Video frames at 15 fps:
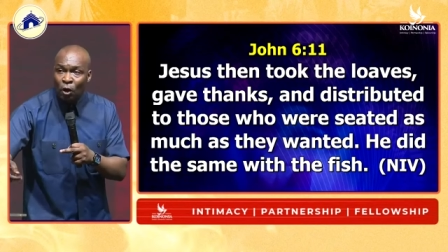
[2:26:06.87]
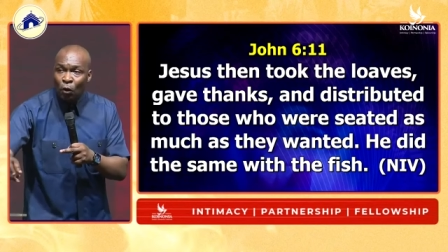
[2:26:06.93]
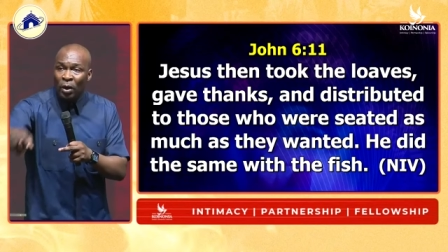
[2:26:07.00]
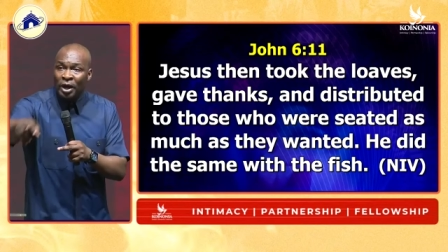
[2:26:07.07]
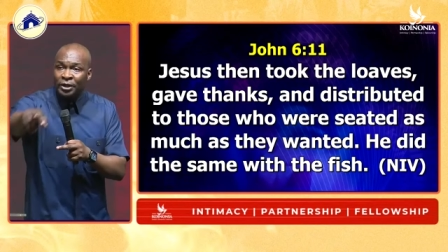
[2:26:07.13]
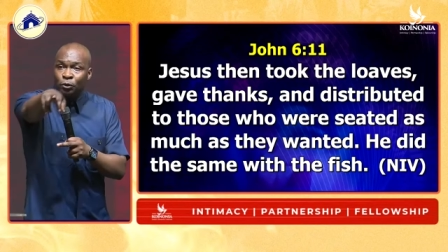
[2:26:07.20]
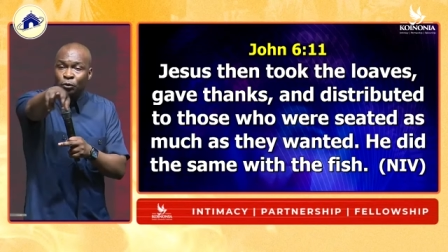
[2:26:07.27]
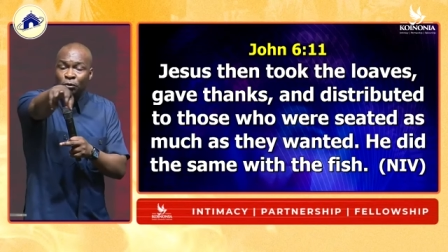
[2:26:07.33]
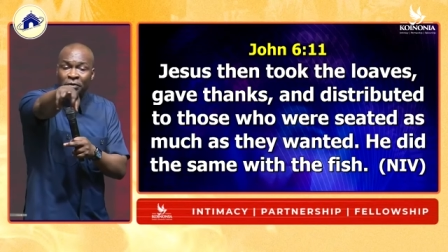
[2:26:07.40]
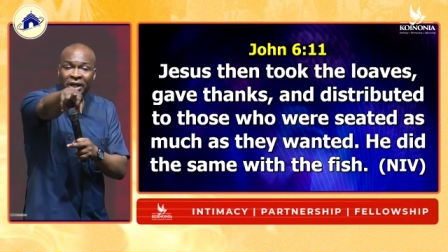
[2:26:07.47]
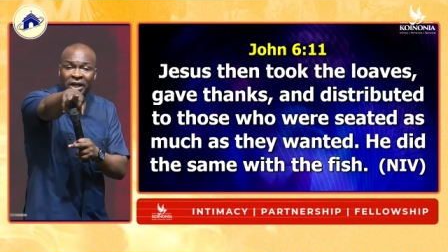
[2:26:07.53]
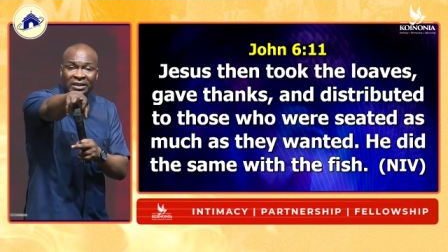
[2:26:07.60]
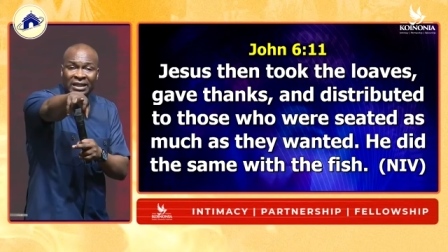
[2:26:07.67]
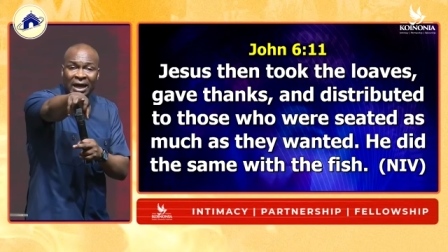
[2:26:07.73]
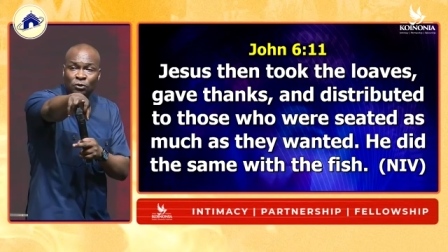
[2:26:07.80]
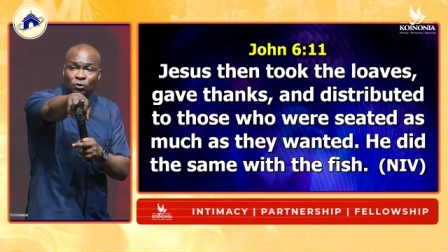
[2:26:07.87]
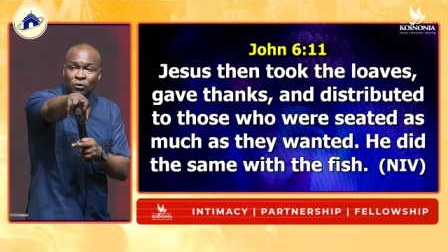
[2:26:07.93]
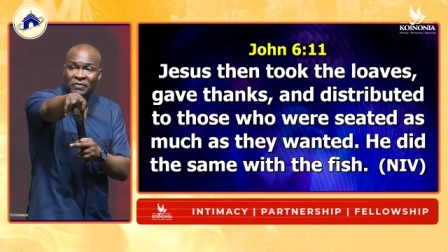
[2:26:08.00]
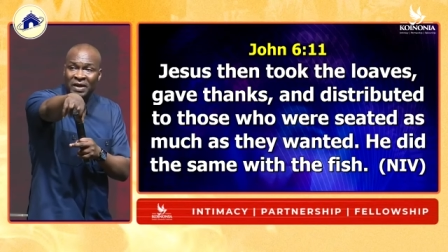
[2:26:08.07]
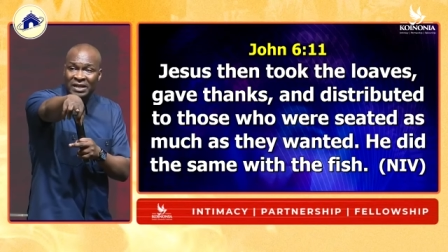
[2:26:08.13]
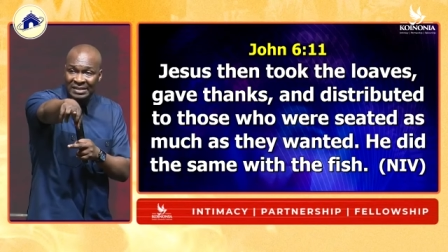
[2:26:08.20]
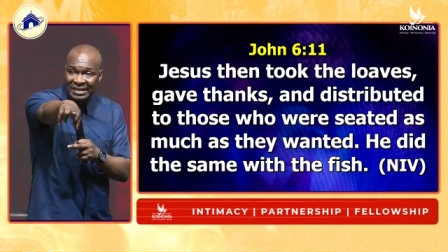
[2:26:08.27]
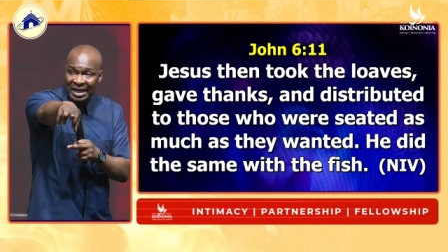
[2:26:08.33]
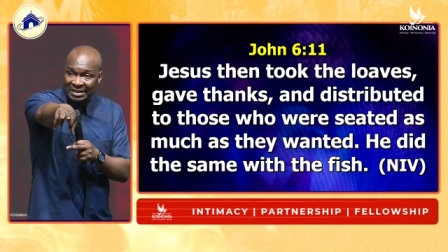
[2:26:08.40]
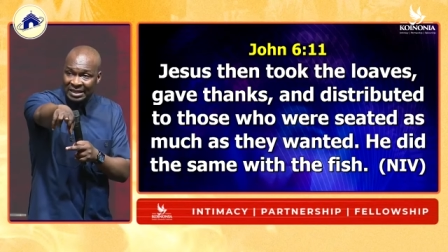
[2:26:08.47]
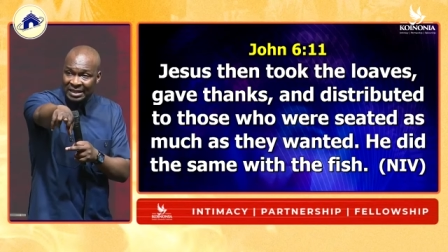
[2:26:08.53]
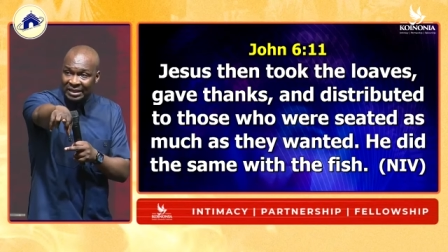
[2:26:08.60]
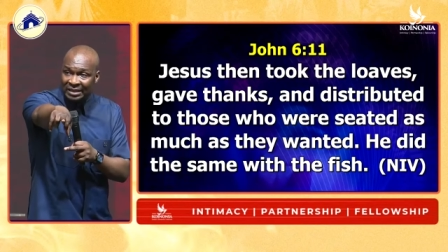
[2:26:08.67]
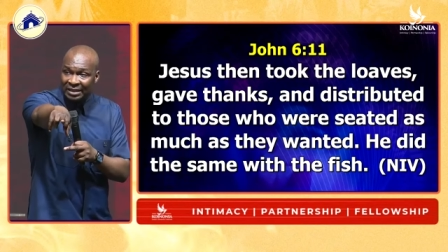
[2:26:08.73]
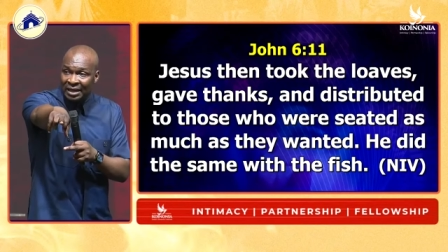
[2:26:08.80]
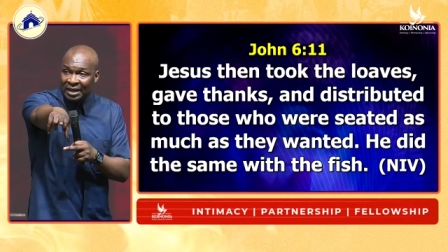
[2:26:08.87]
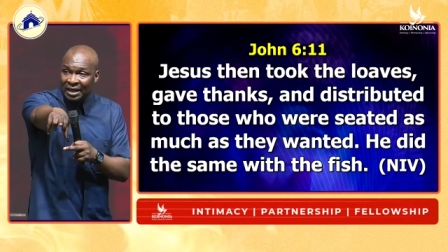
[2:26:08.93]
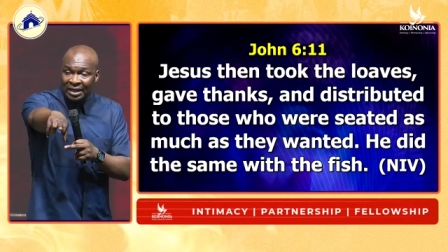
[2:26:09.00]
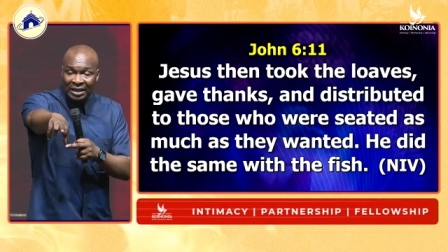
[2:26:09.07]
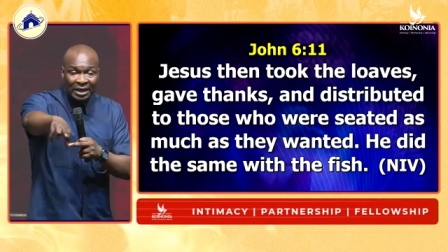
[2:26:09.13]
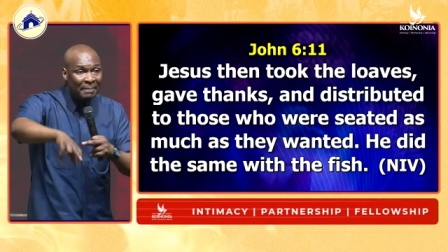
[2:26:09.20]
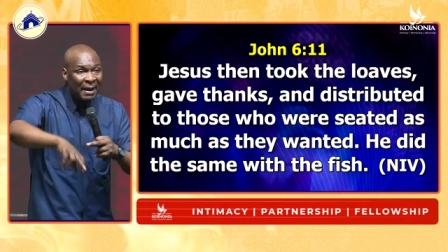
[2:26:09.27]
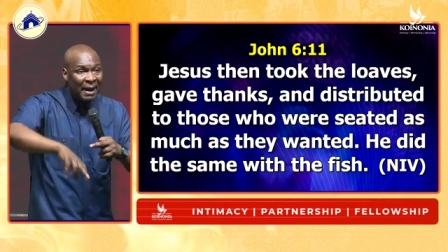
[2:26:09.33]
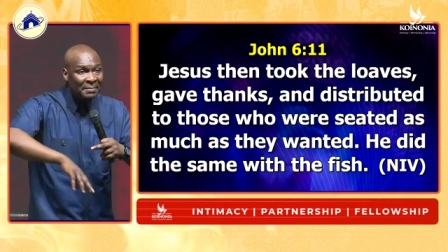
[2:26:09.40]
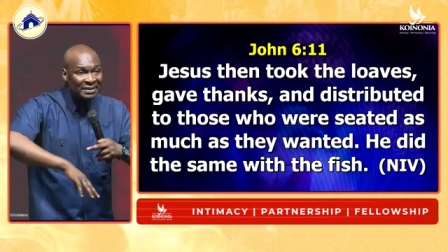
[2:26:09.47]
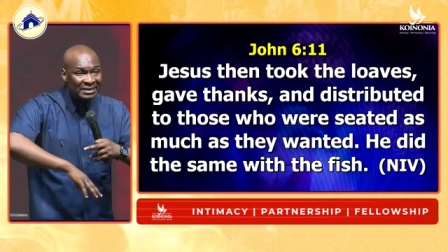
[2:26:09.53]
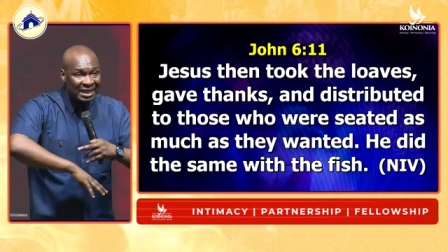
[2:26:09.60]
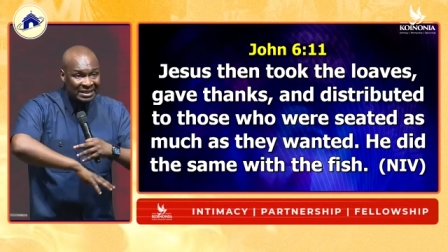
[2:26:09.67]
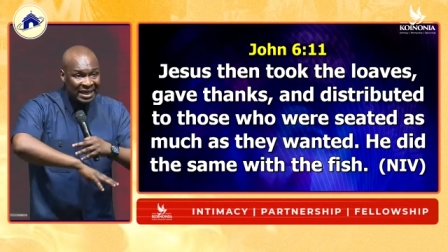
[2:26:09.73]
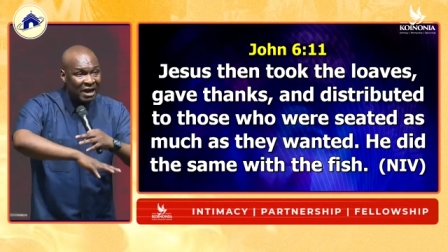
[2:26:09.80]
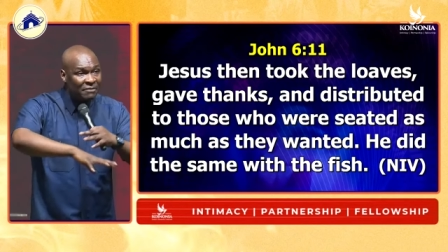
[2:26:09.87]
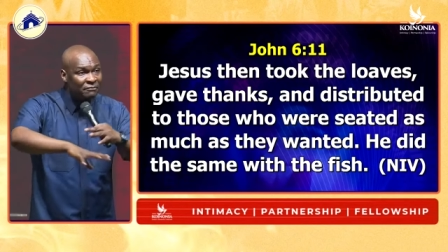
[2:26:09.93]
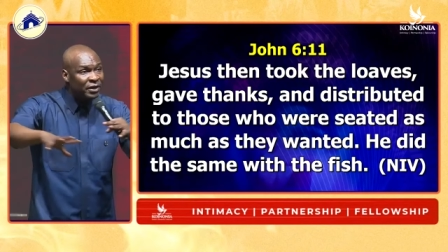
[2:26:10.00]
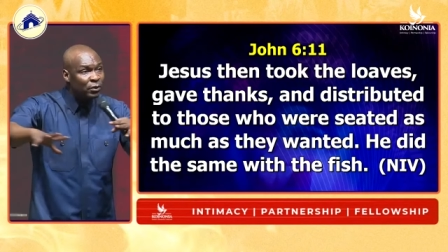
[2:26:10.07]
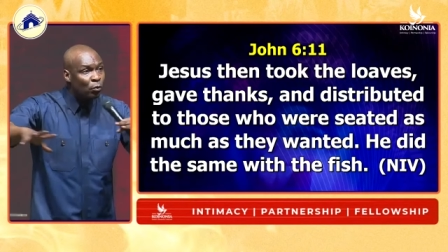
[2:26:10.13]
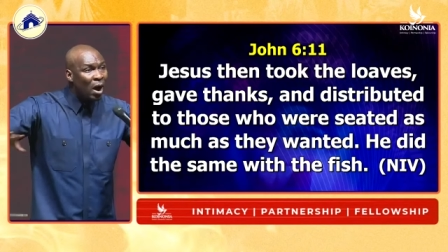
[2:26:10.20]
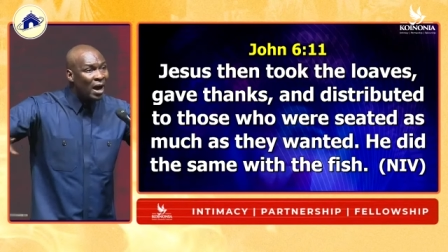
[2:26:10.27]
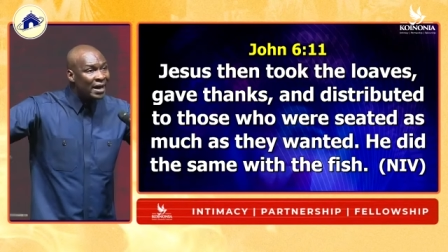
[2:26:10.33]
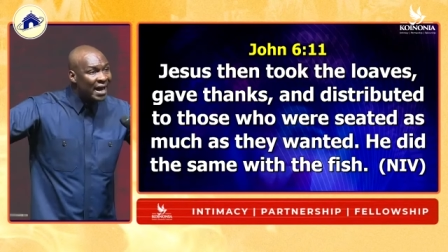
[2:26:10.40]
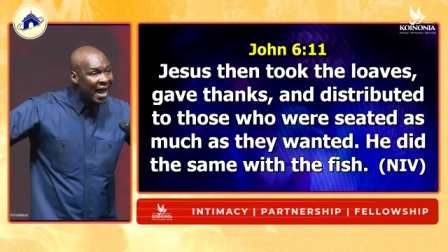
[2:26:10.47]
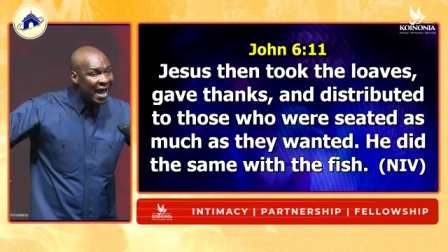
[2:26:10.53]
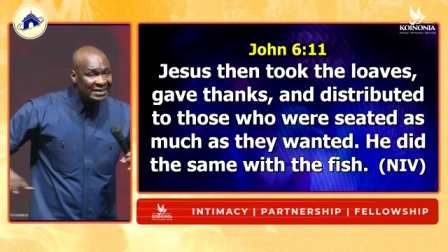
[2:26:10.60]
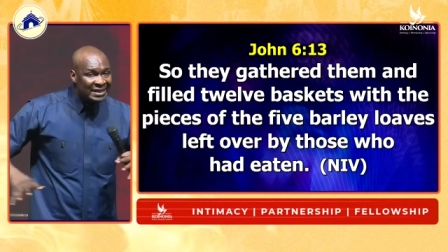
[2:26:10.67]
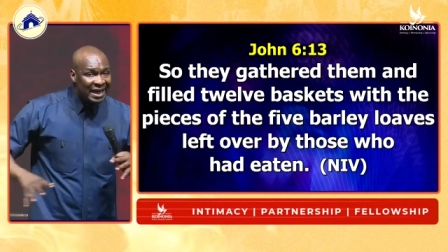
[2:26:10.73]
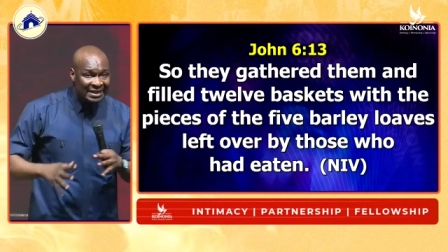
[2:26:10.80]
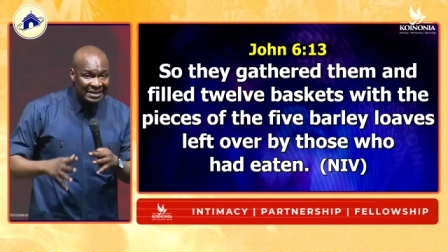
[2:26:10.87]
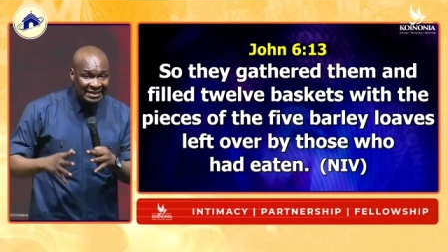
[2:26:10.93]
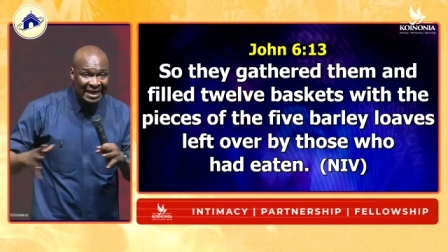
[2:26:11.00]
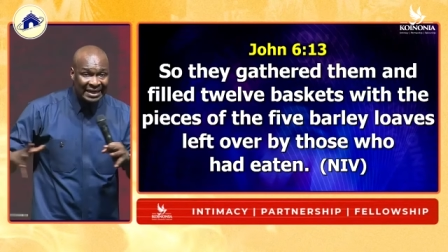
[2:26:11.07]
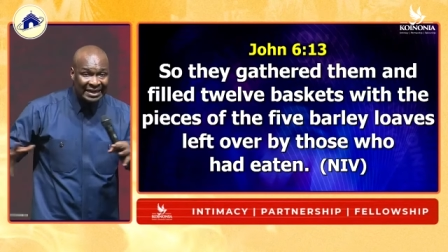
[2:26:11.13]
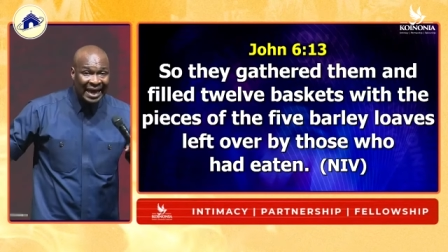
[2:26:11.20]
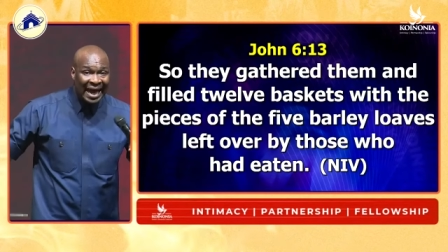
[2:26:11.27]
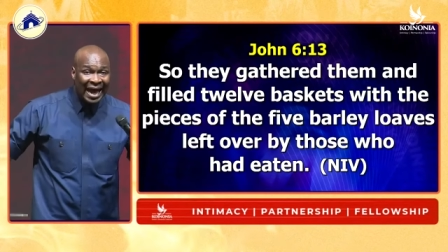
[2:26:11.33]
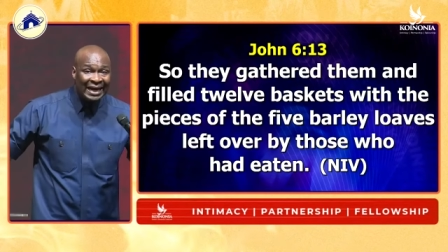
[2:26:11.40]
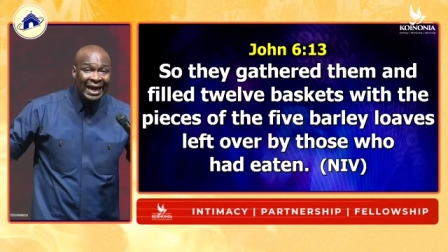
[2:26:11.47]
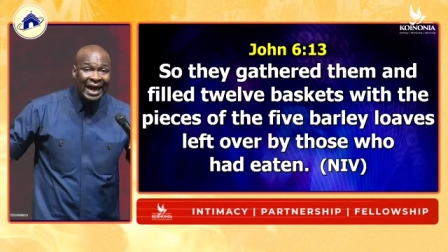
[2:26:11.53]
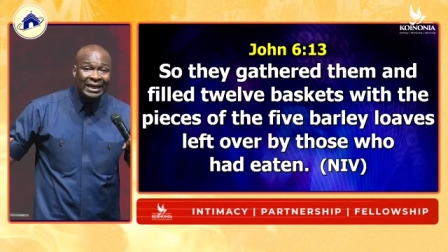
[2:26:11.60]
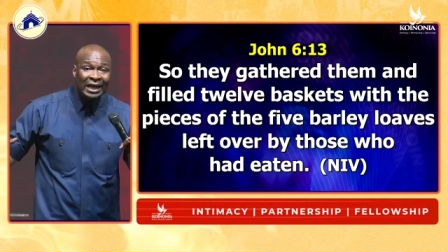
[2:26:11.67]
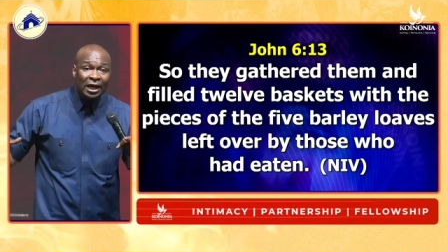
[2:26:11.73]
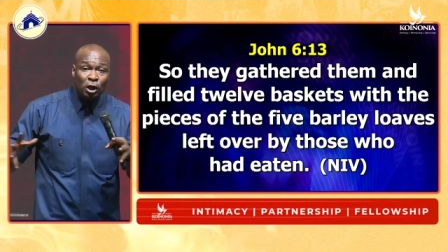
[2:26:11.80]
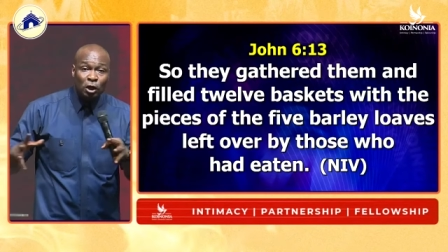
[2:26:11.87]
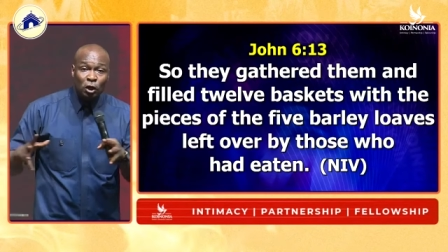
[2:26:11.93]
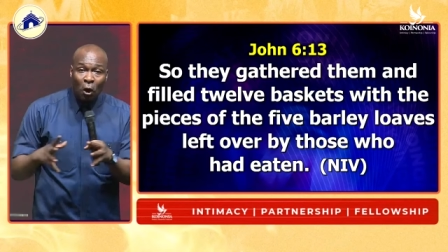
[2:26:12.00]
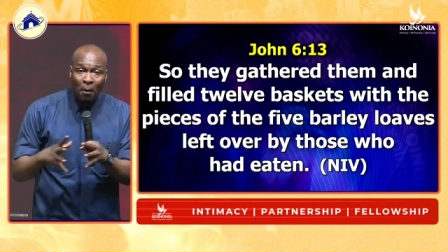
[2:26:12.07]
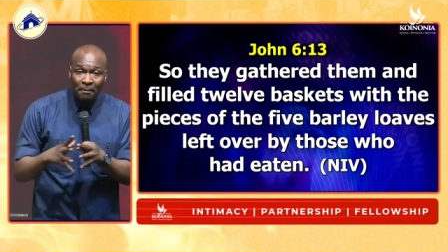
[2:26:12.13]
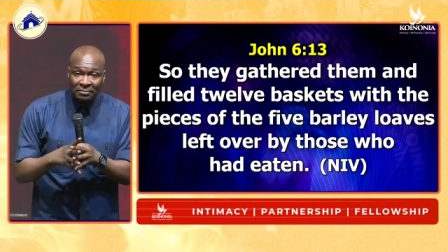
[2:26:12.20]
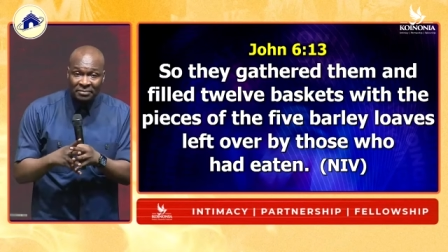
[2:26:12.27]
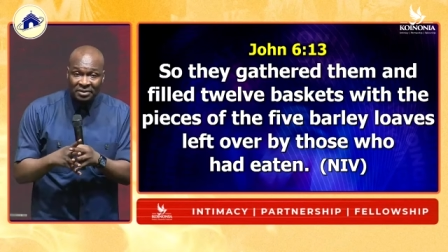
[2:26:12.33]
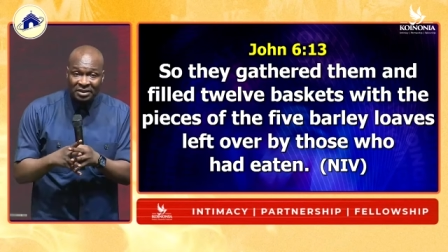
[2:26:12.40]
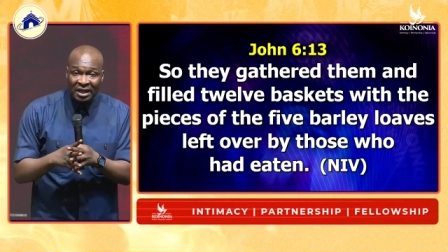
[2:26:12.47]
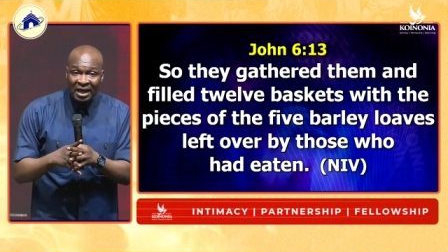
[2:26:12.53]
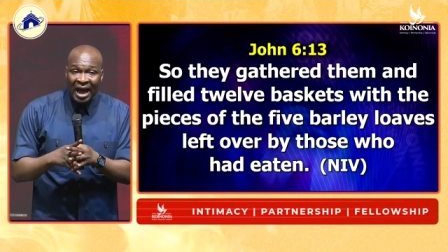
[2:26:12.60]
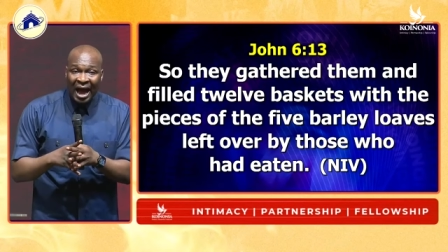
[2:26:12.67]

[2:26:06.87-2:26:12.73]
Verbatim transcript: When you read down to verse thirteen, the Bible says, everyone ate, and he said, gather the crumbs.